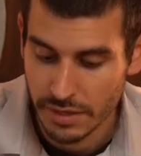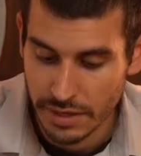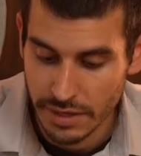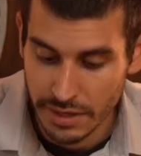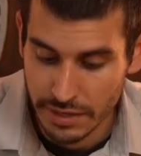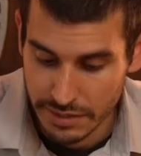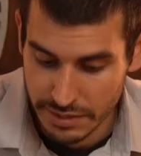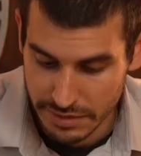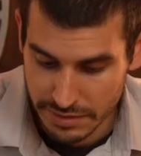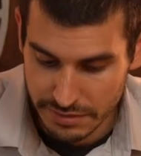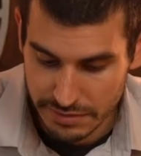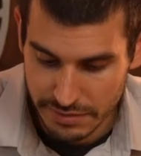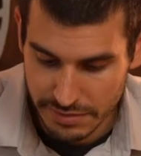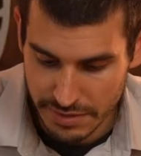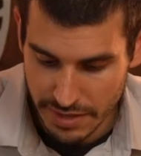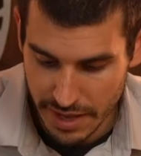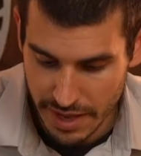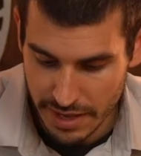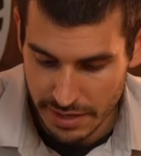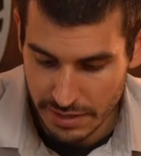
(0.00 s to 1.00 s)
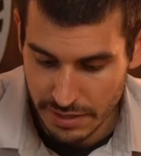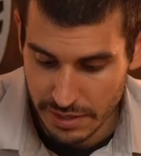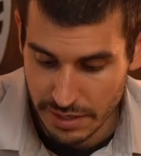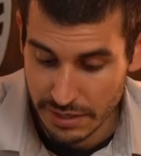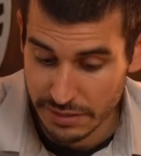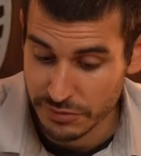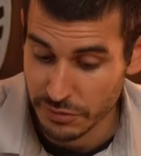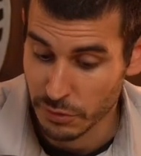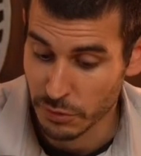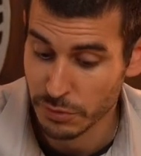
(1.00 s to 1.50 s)
It is that.
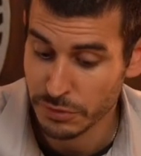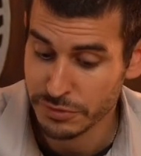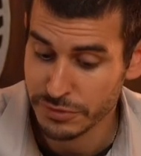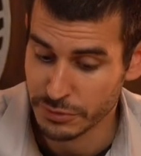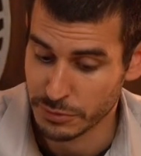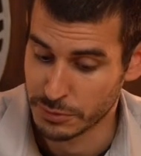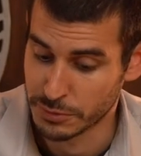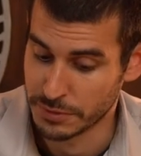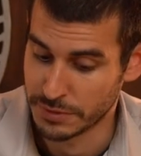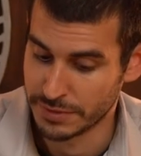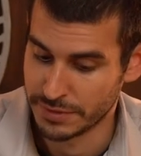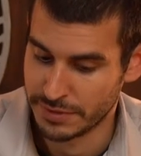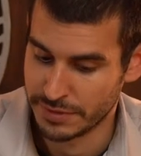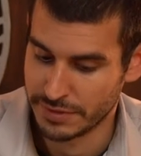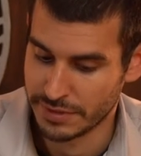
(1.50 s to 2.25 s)
It's old school